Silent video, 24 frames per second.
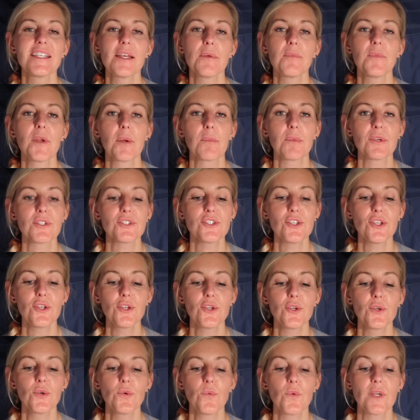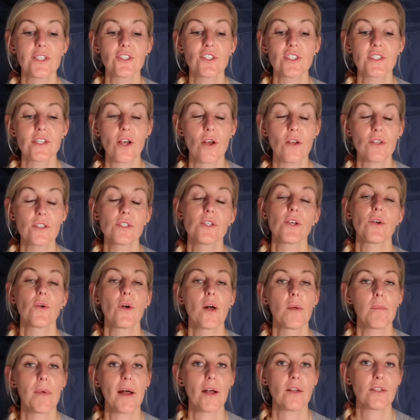tip number two, which is also
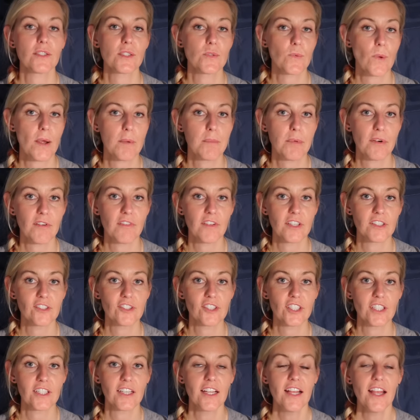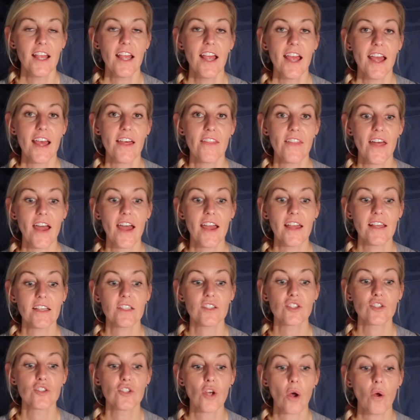about sweat prevention, and that
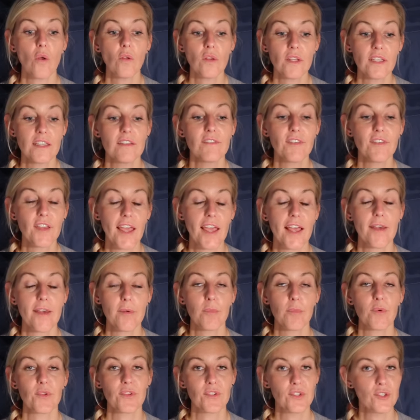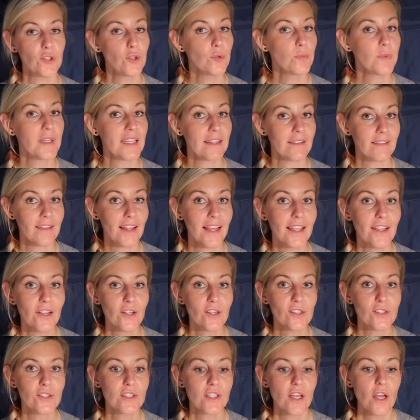is don't leave camp with too many
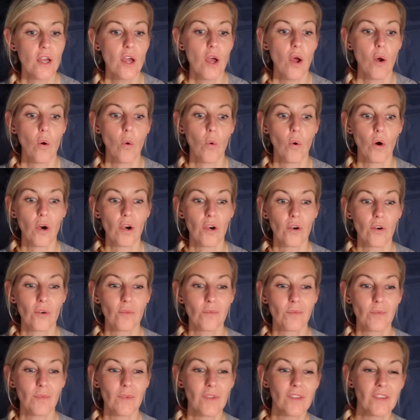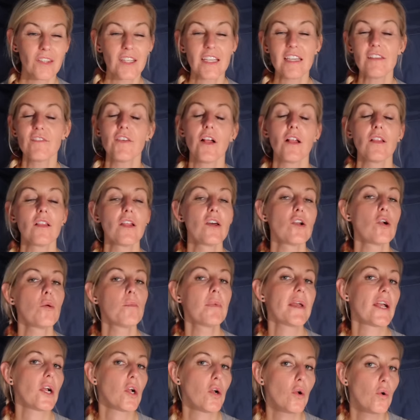layers or leave a little
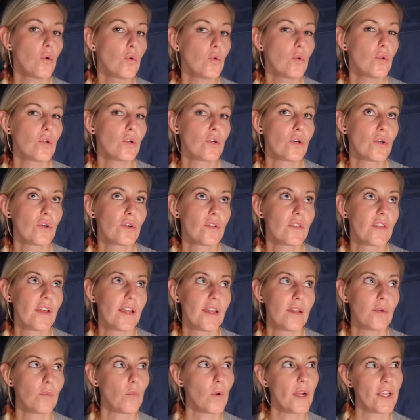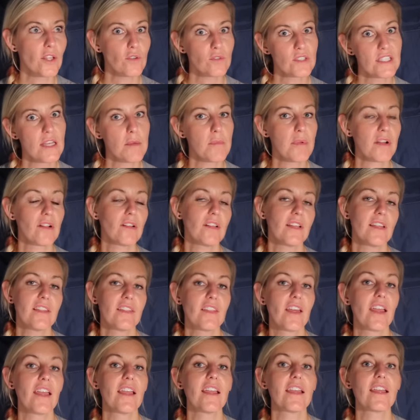bit cooler than what you typically
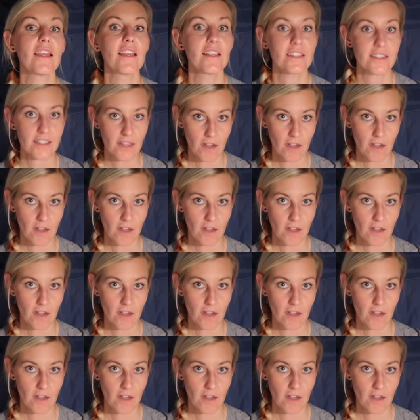think is